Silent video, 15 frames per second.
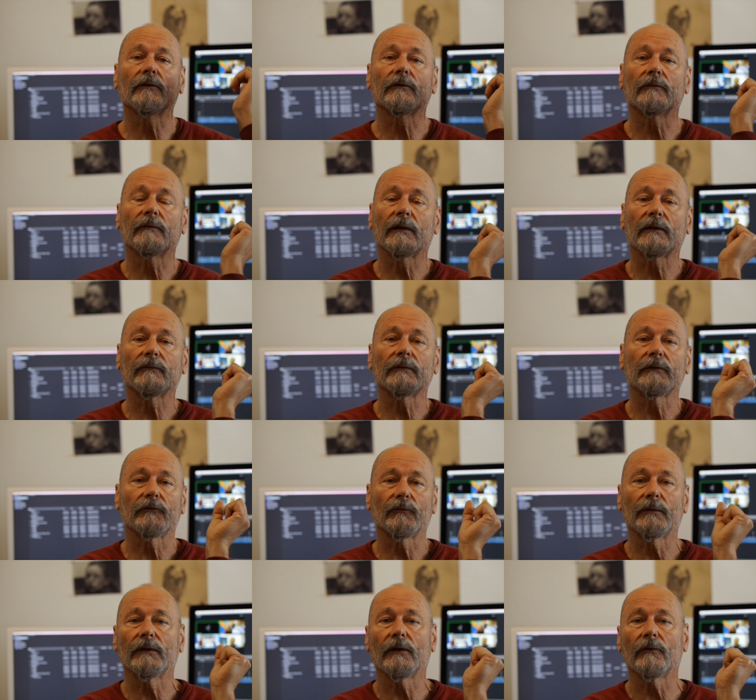longer relevant as
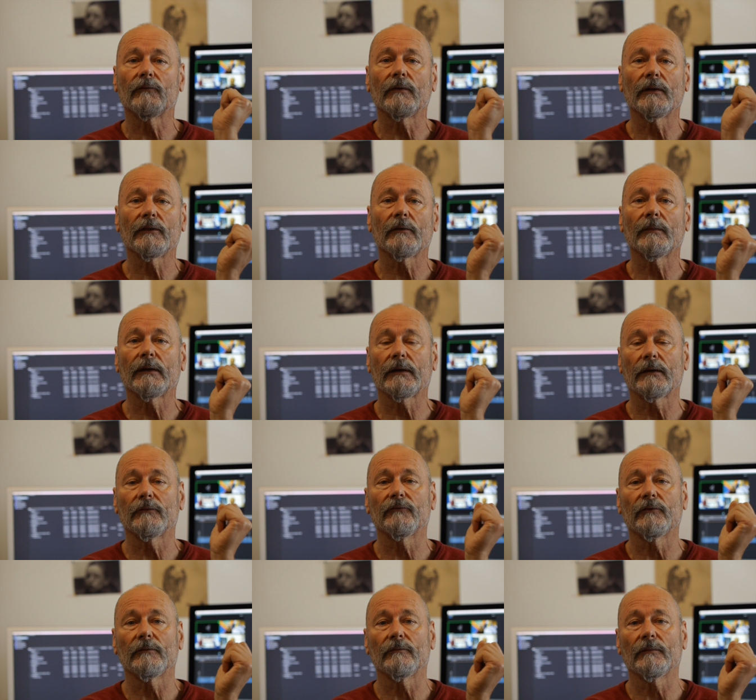we don't run the Monkey
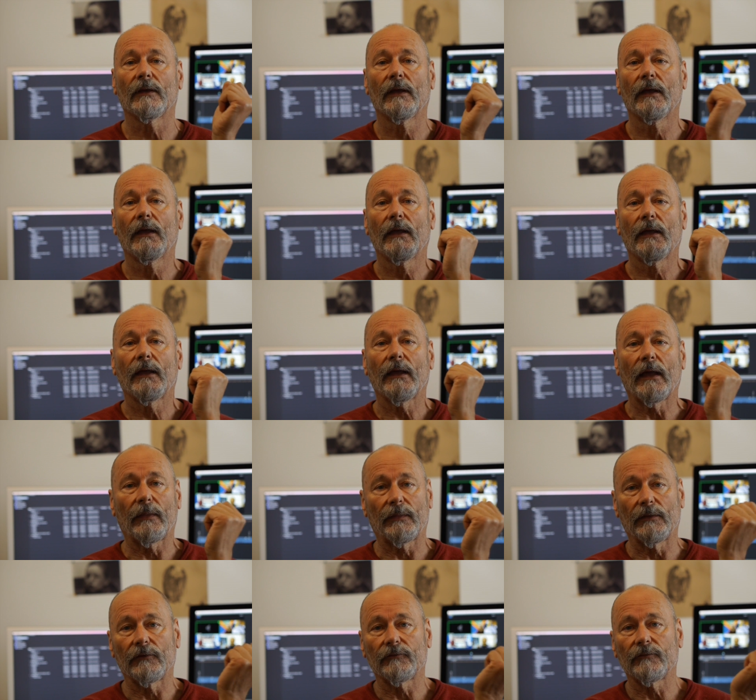Gym
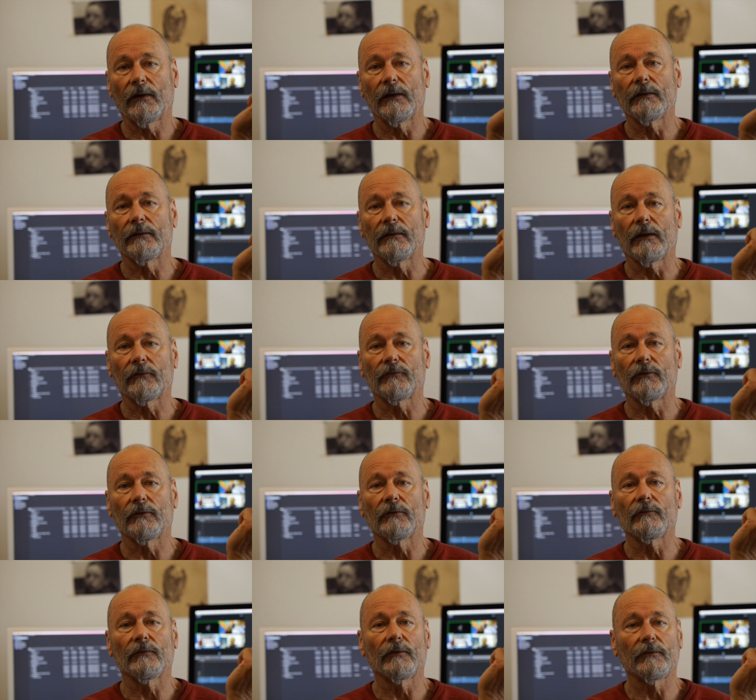at the Australian National
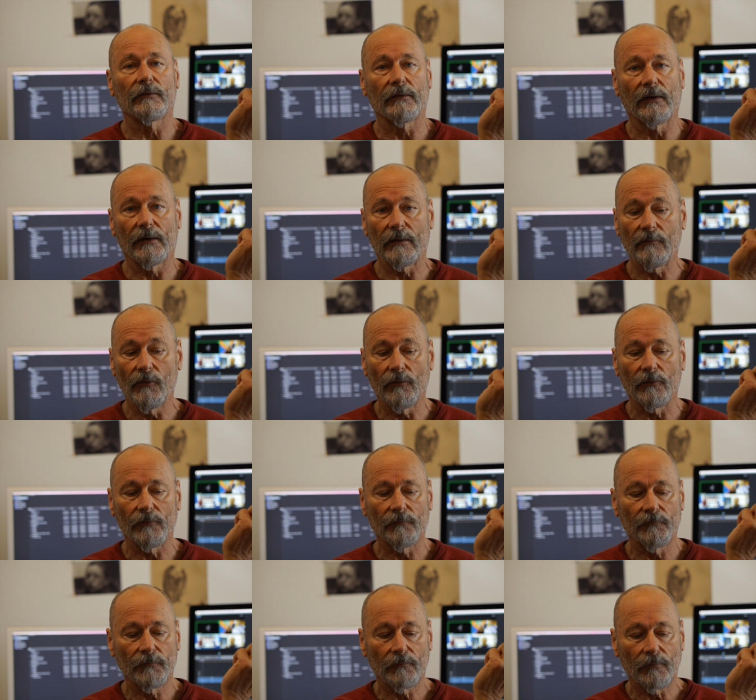University
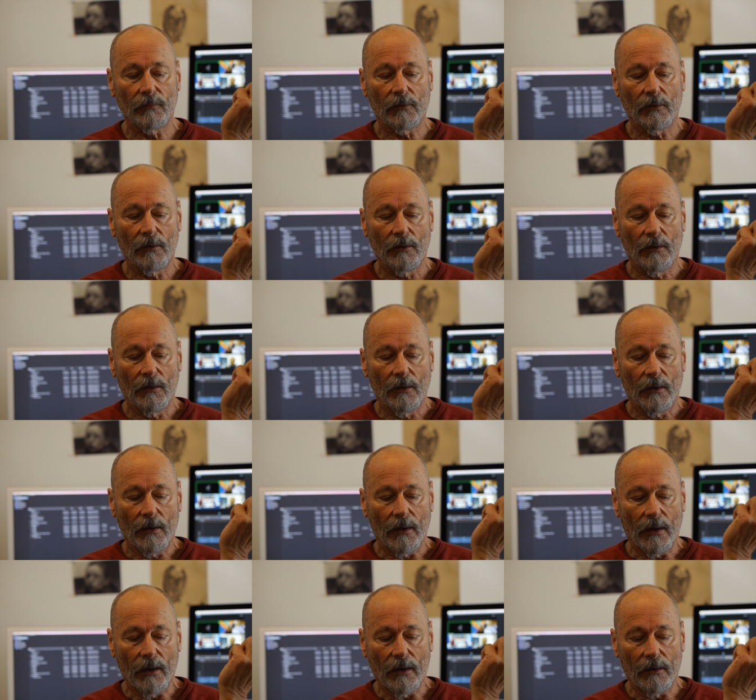anymore.
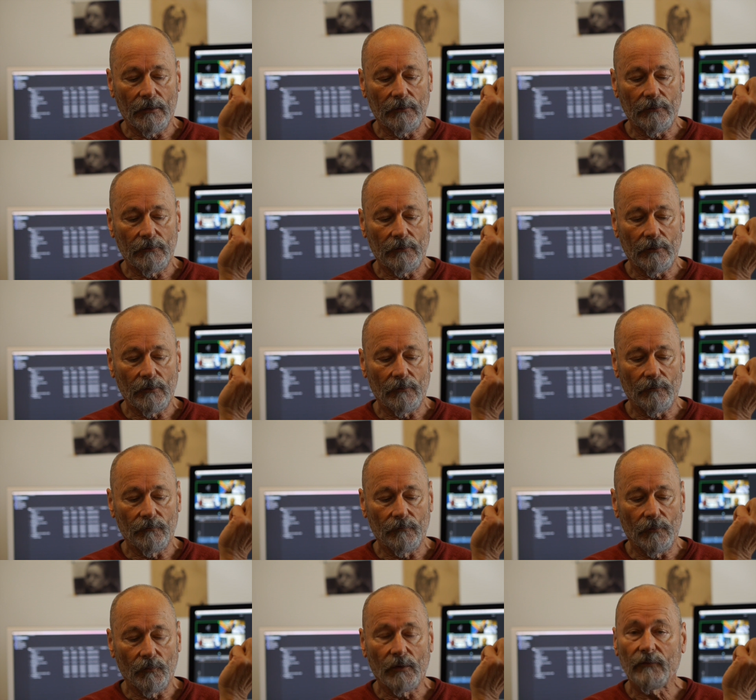And
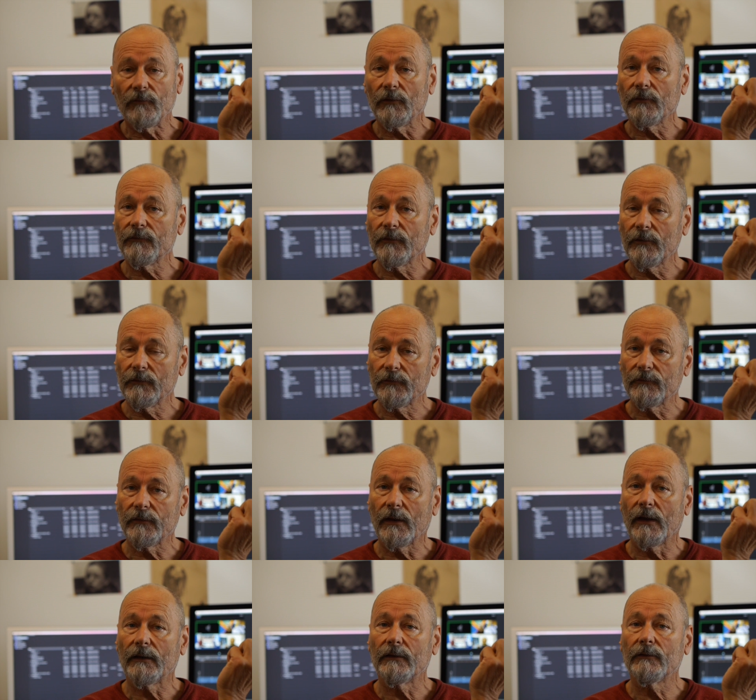we've also
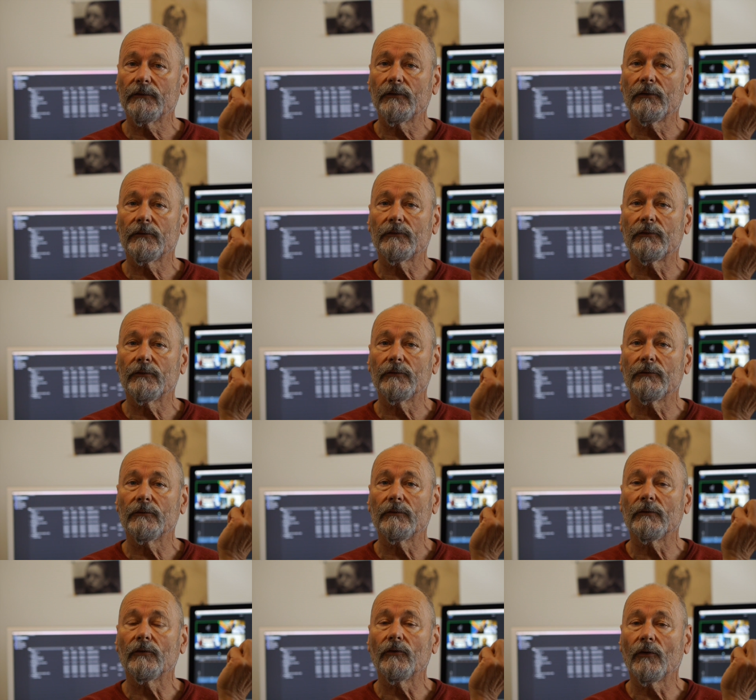decided
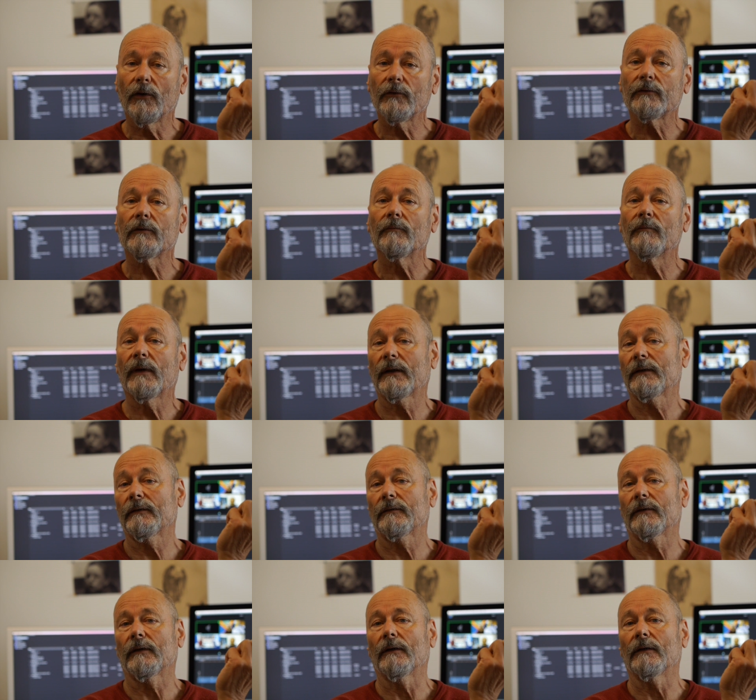to not
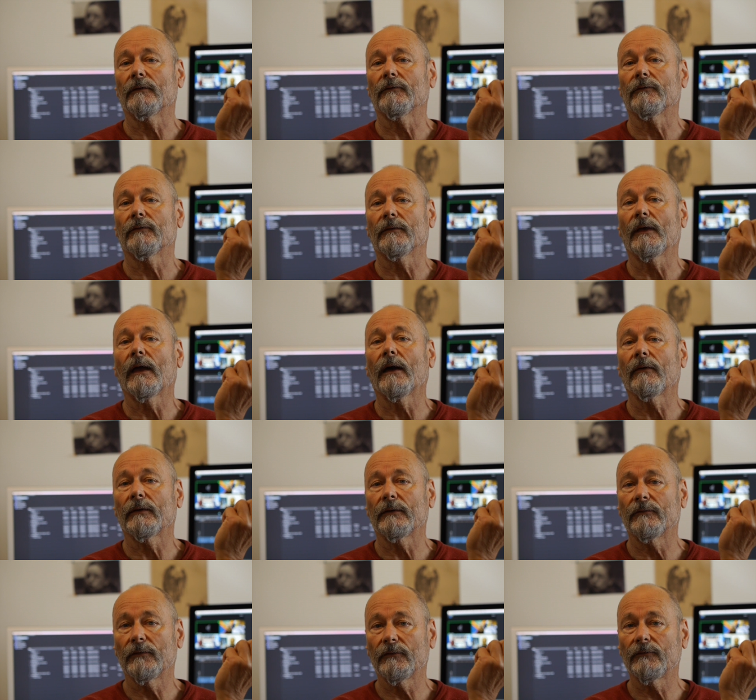monetize our
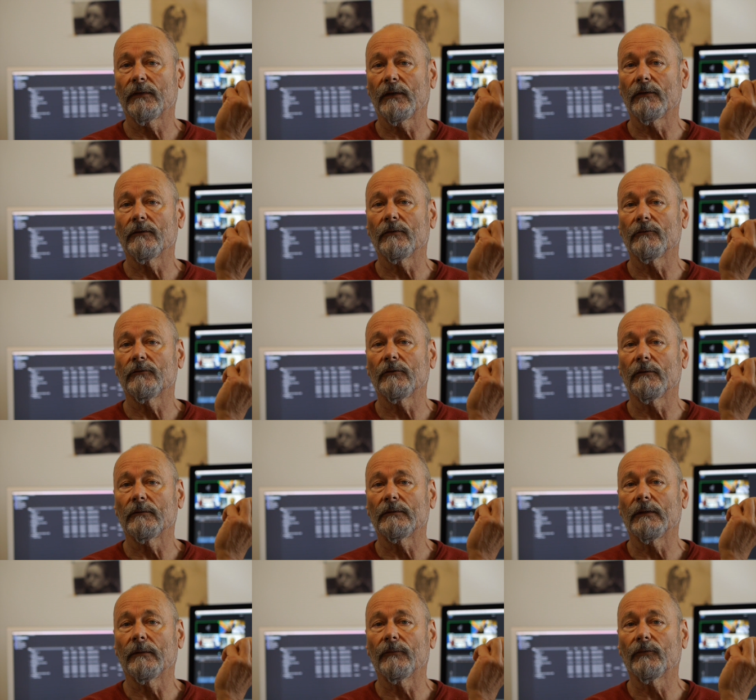existing
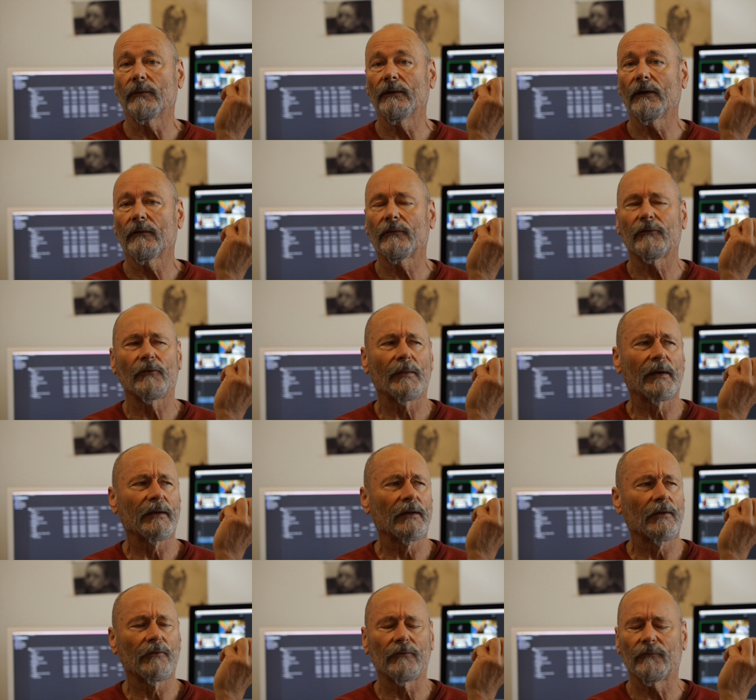YouTube clips. We know there's about
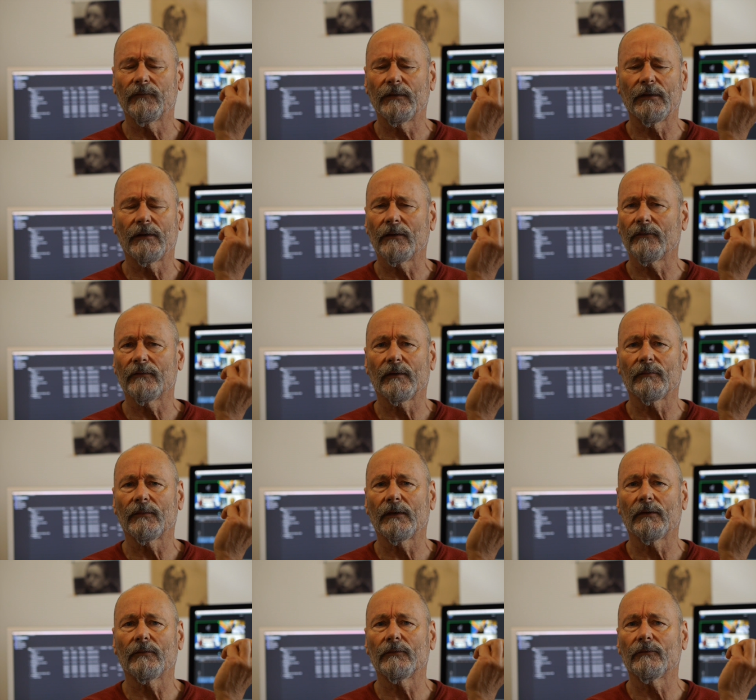100 videos up
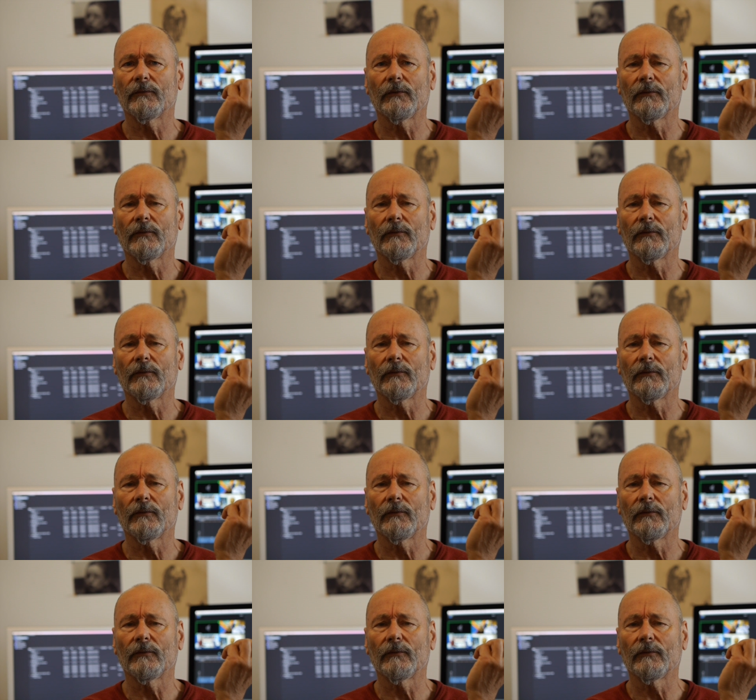there which